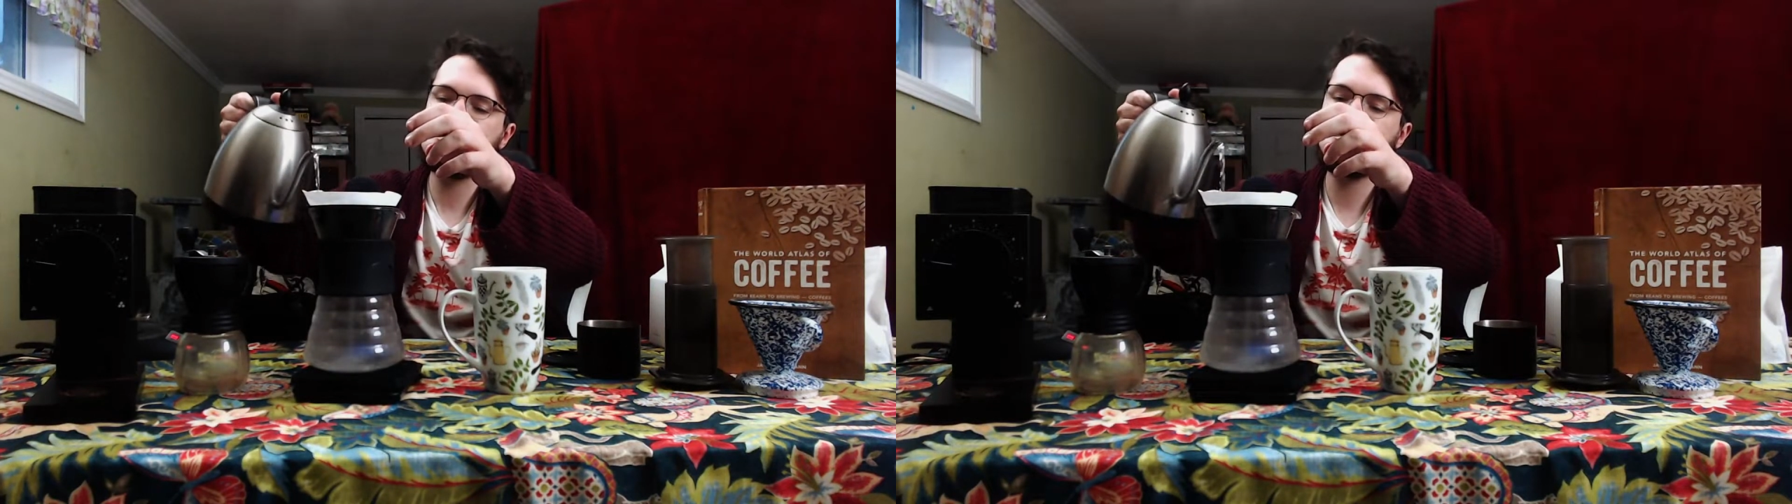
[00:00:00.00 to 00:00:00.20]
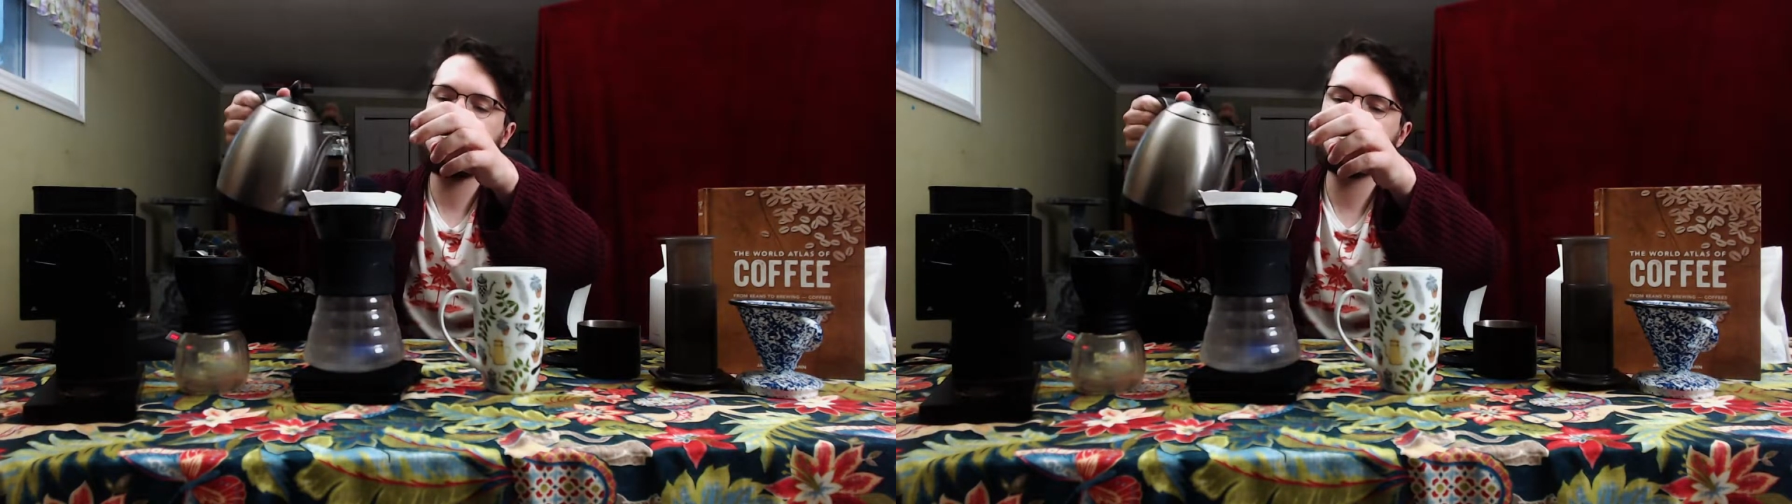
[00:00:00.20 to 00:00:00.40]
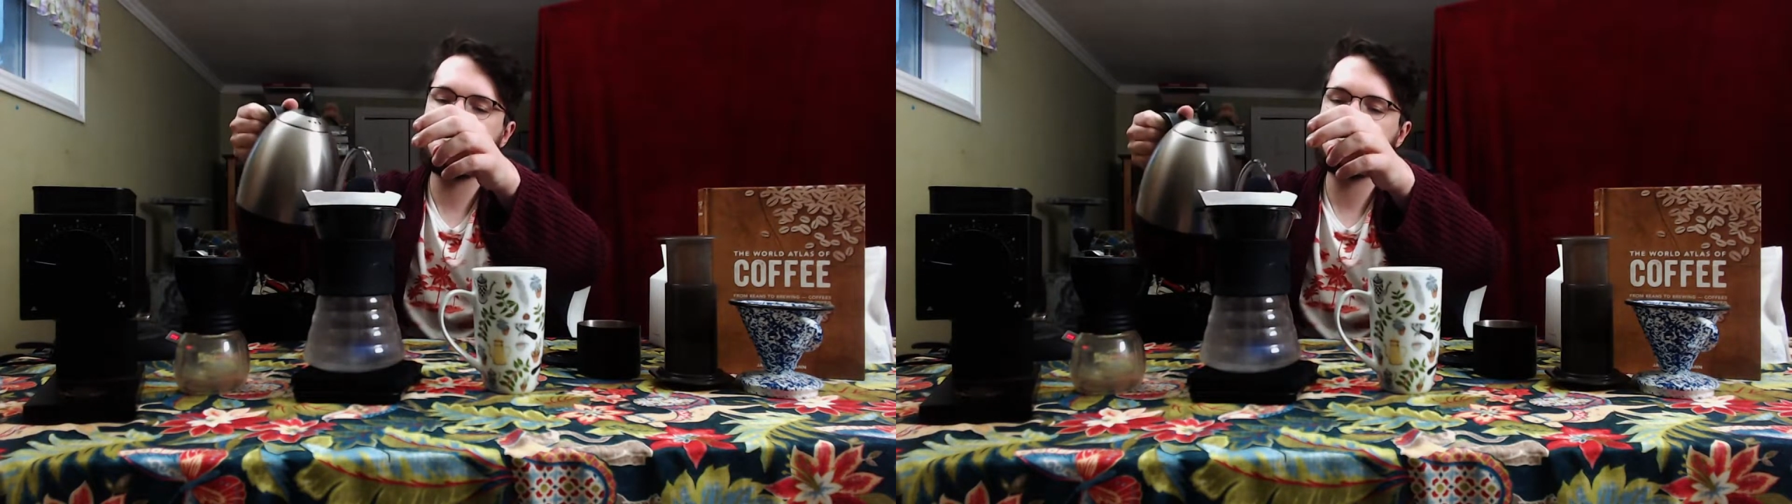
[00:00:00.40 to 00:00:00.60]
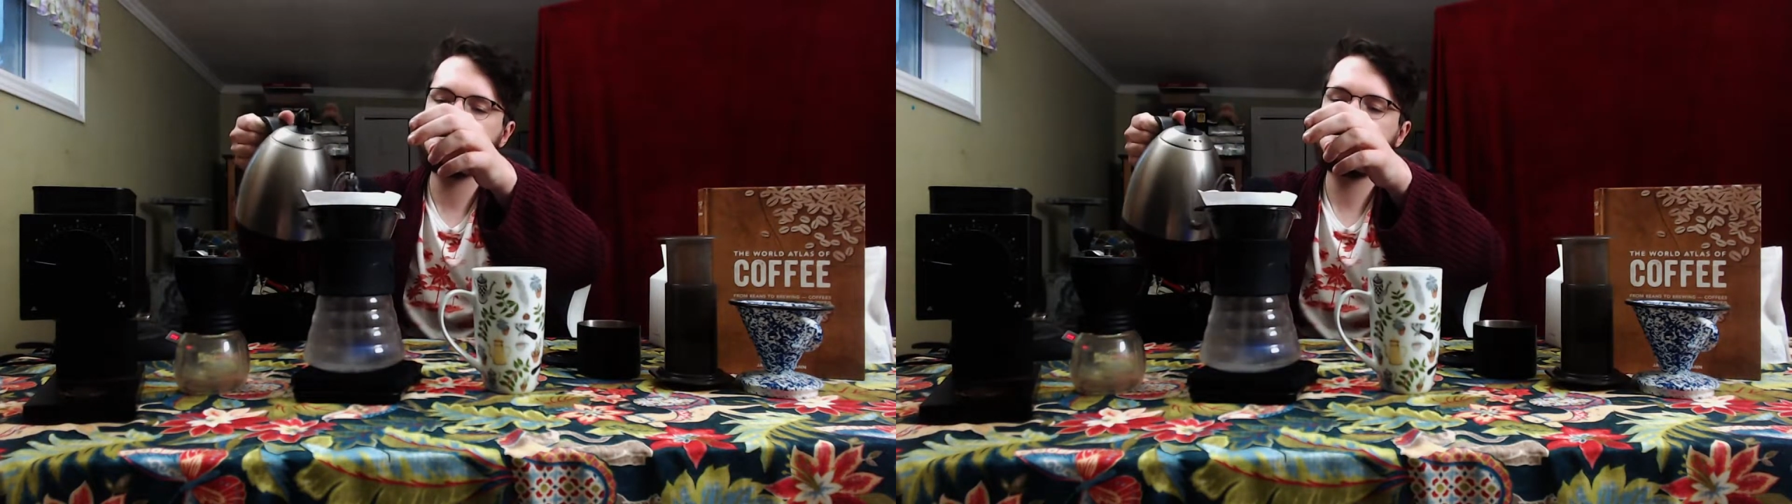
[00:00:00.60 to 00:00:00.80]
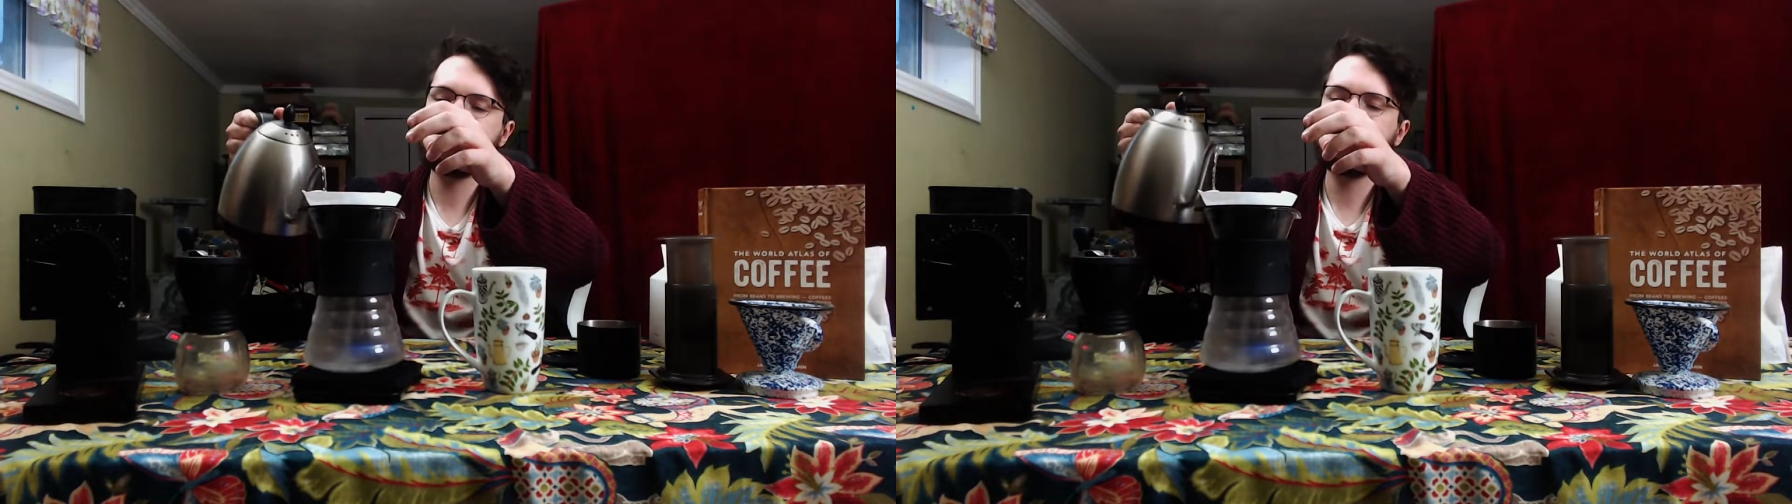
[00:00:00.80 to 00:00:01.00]
process.
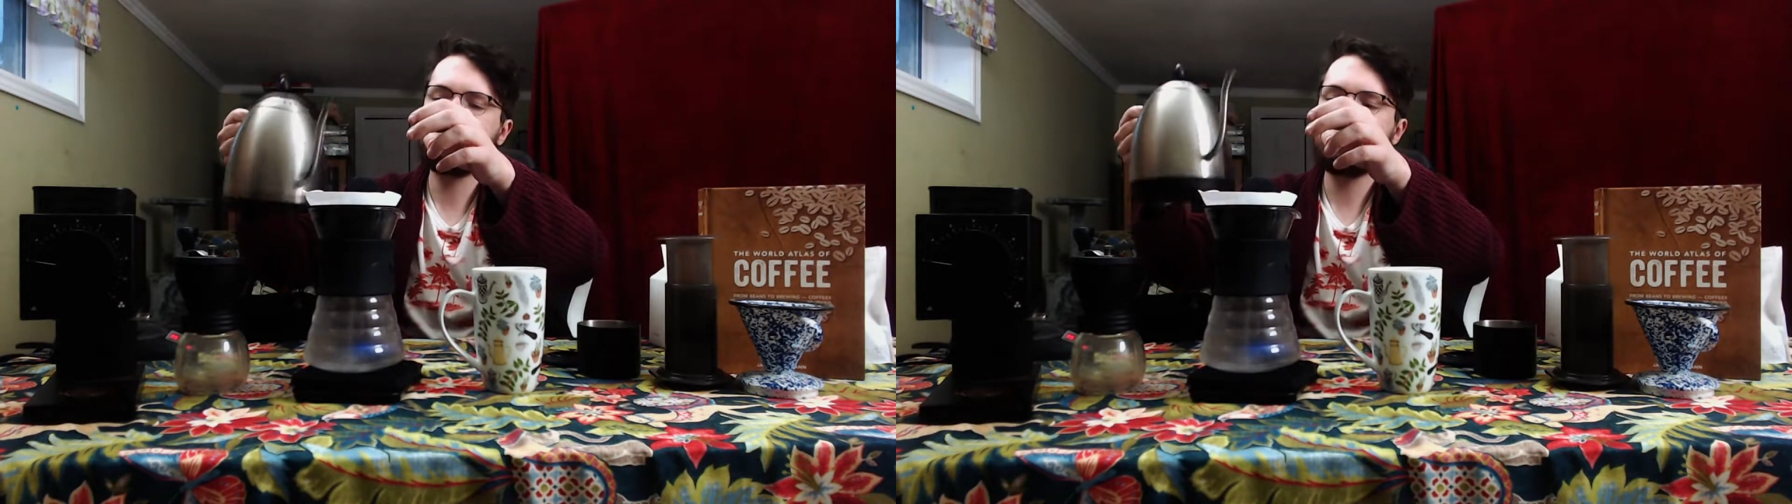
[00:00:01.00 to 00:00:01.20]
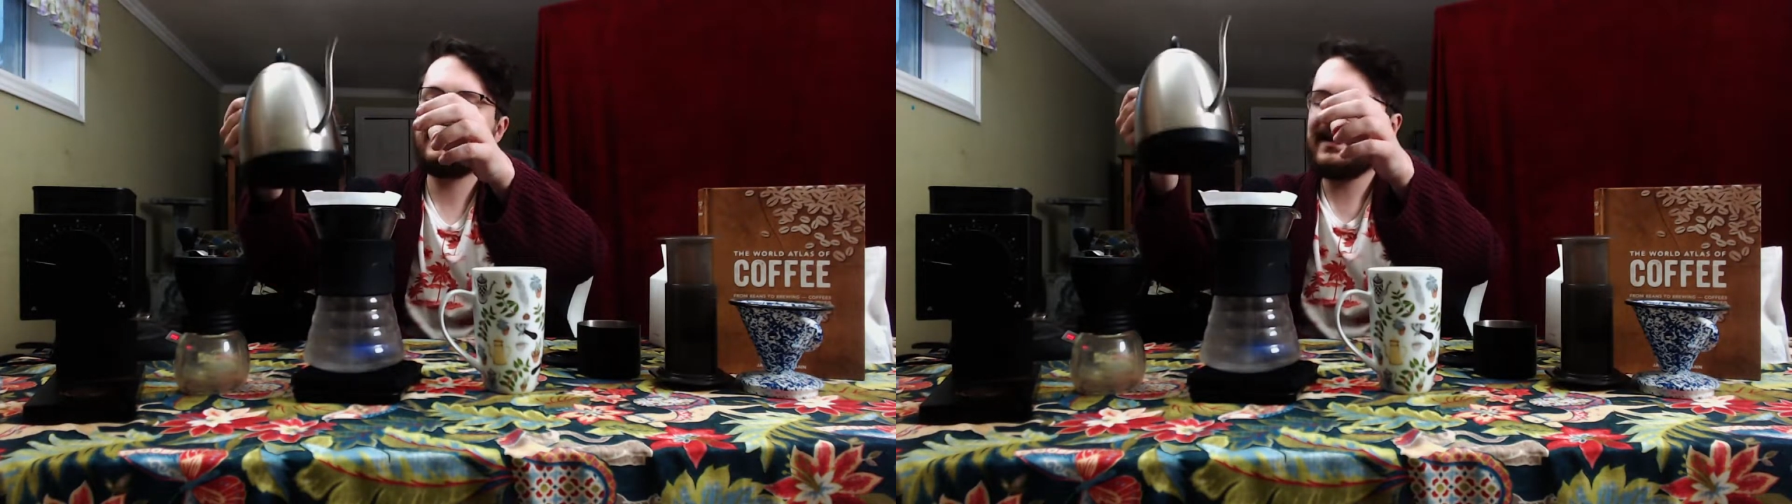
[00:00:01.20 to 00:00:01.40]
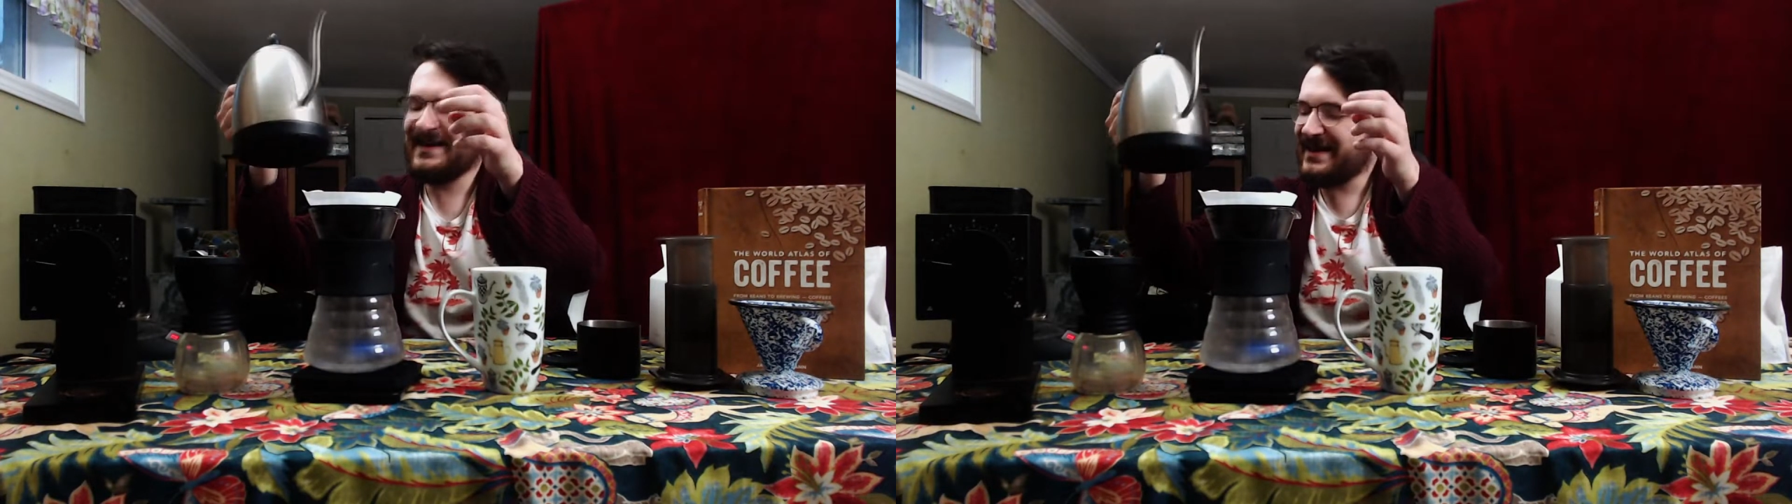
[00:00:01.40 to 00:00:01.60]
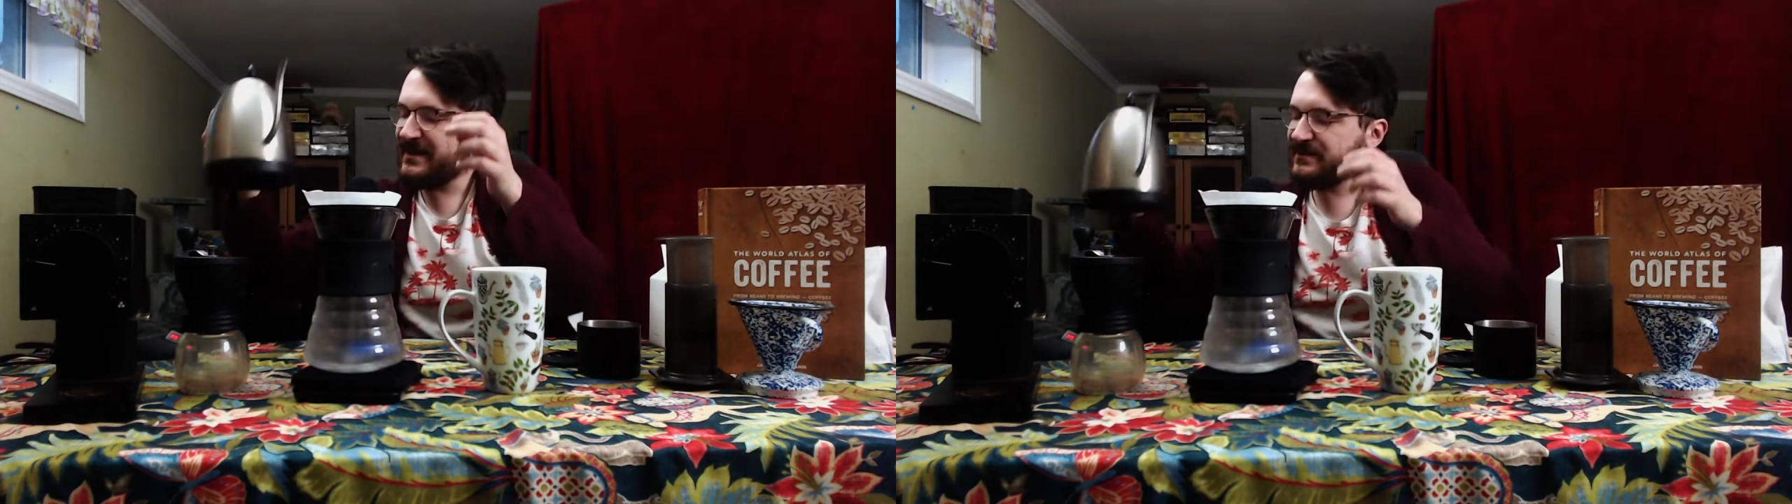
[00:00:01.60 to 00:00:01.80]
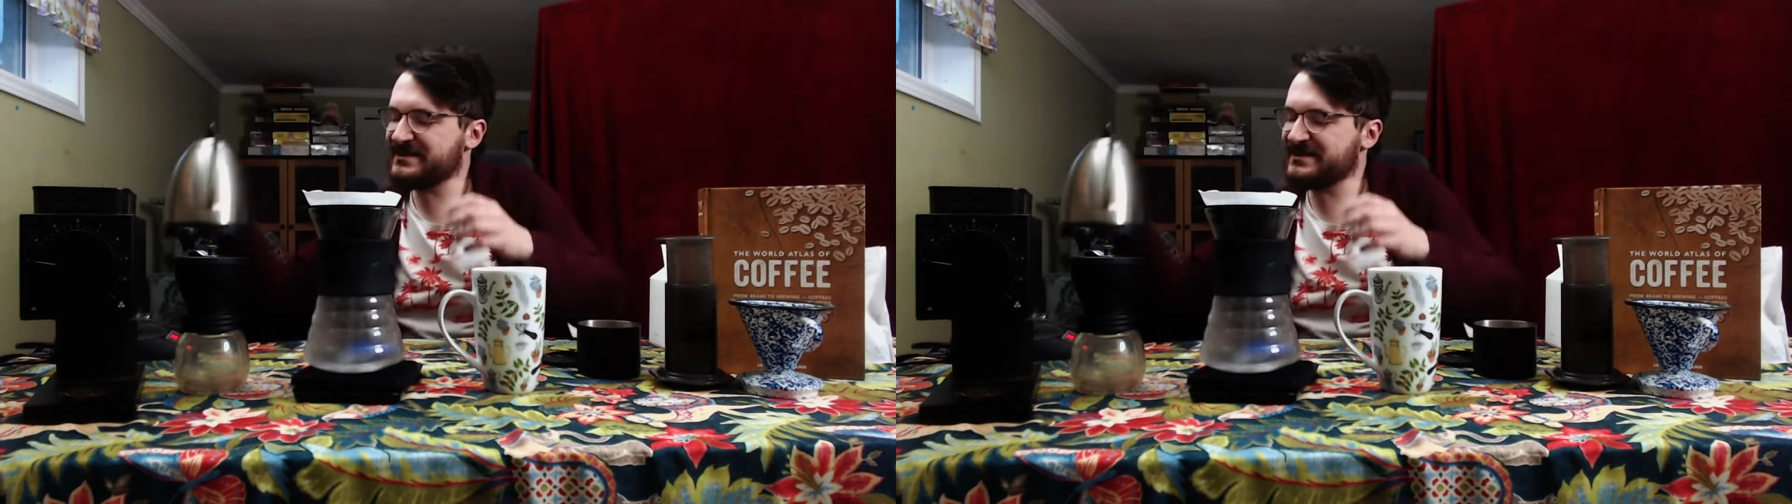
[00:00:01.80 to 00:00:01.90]
The